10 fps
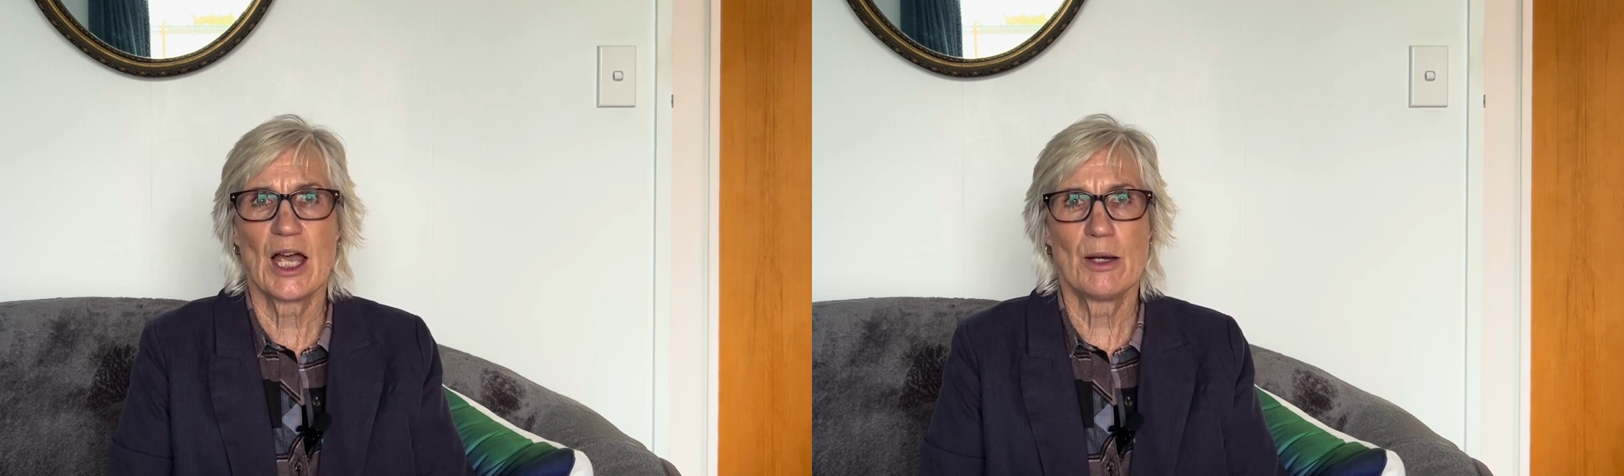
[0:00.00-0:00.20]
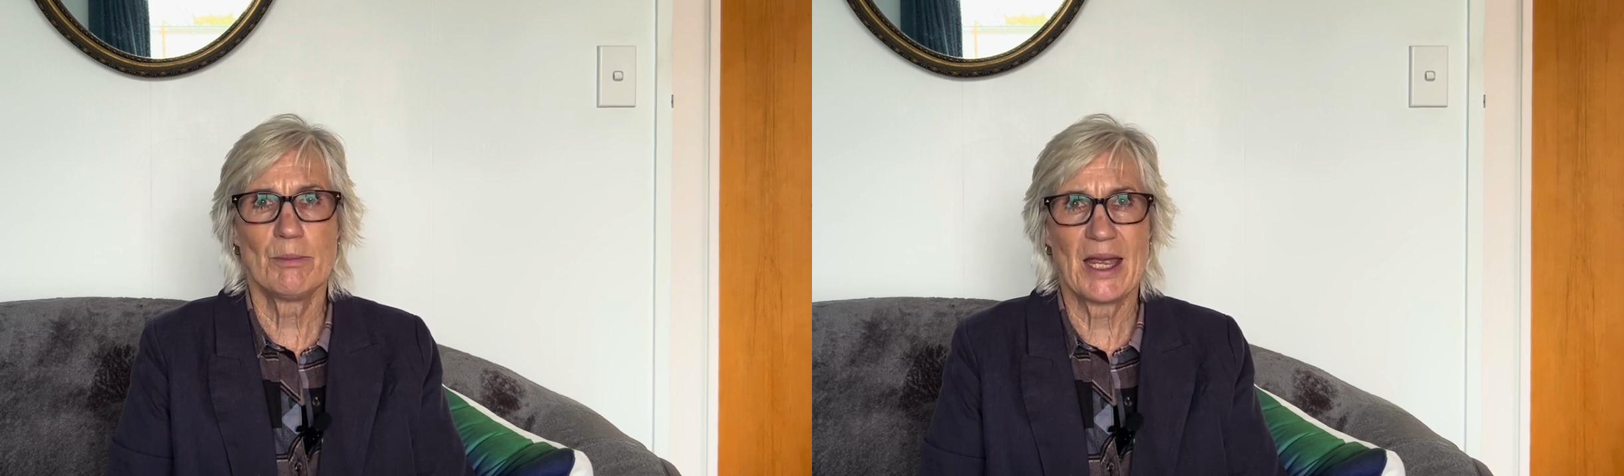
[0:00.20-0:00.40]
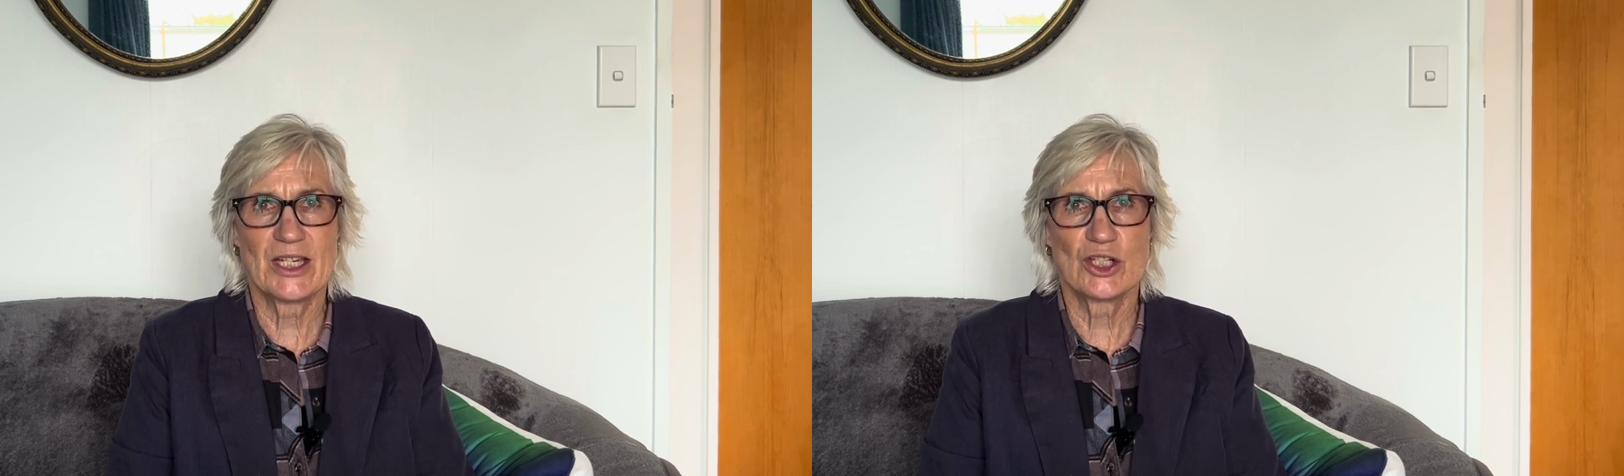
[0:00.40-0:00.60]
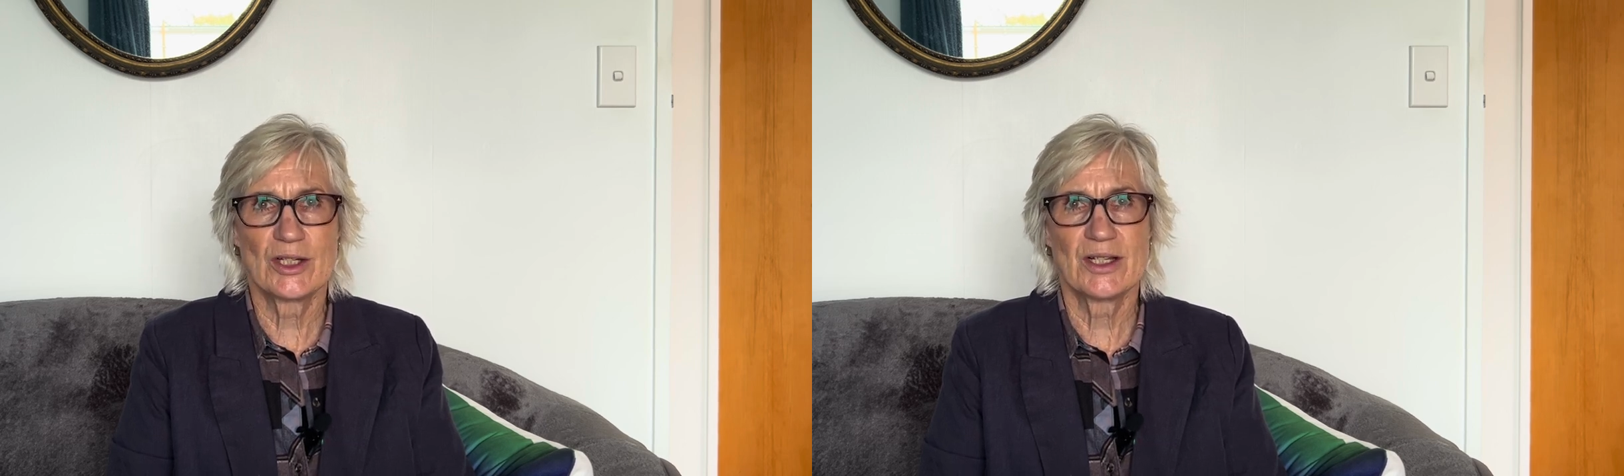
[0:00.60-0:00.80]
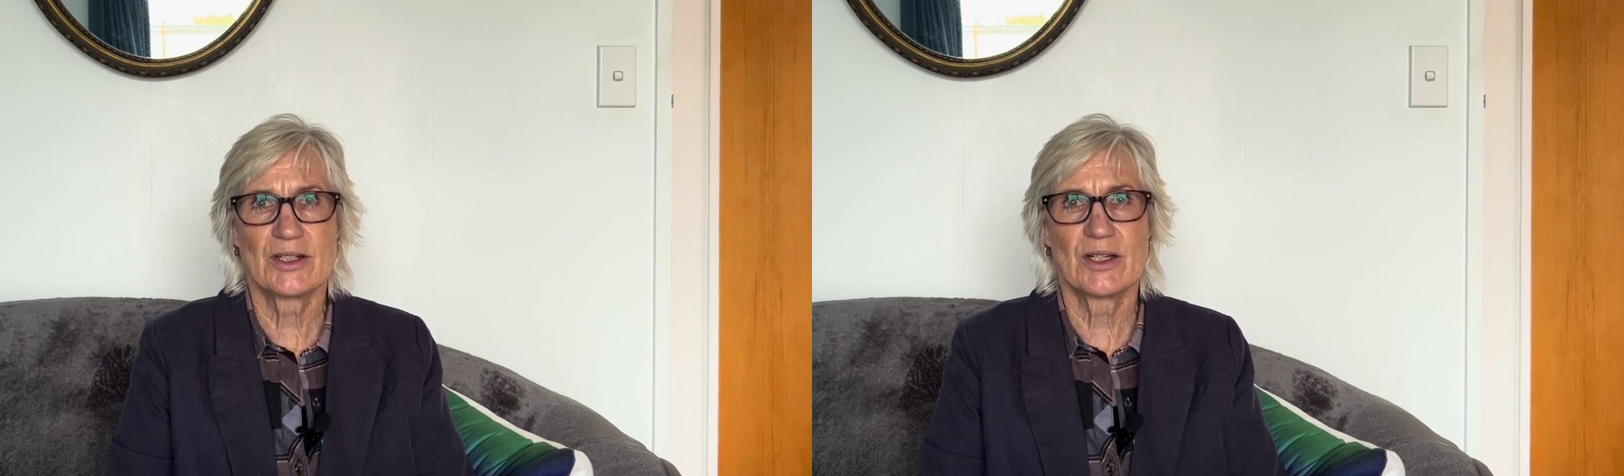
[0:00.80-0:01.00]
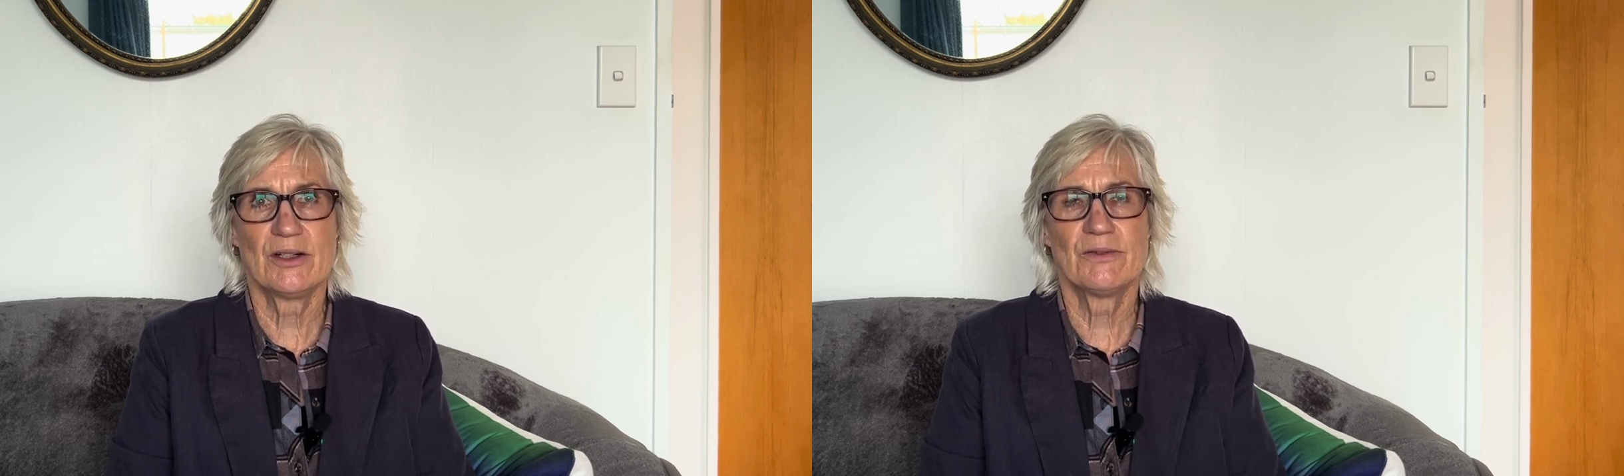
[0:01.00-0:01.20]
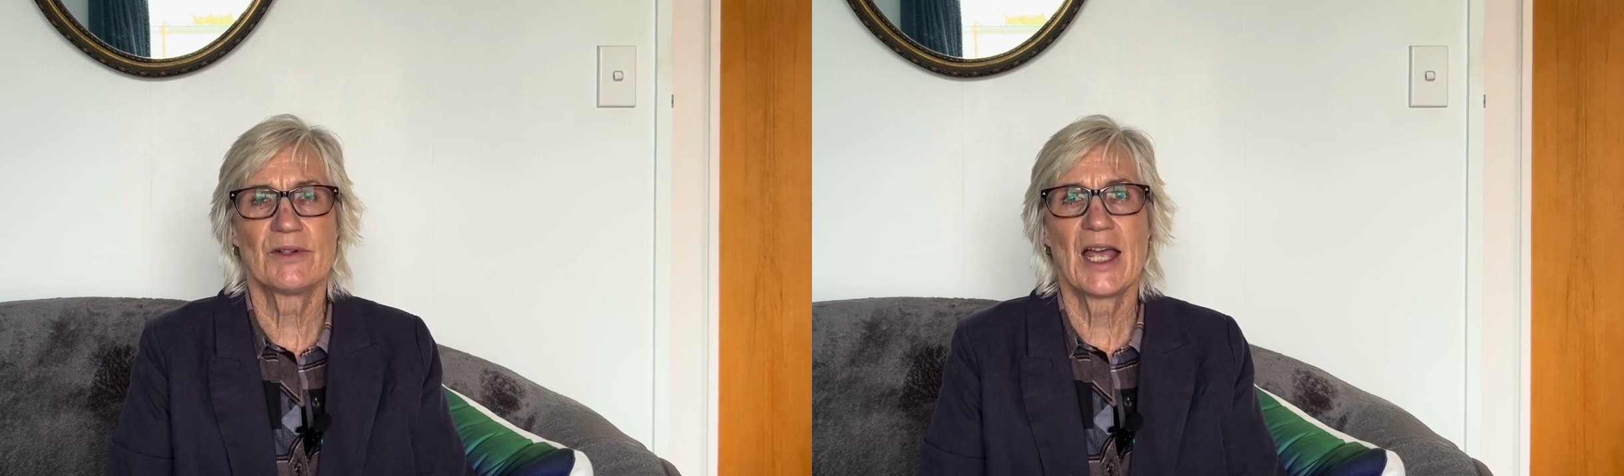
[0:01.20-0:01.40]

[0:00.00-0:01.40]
imaginative,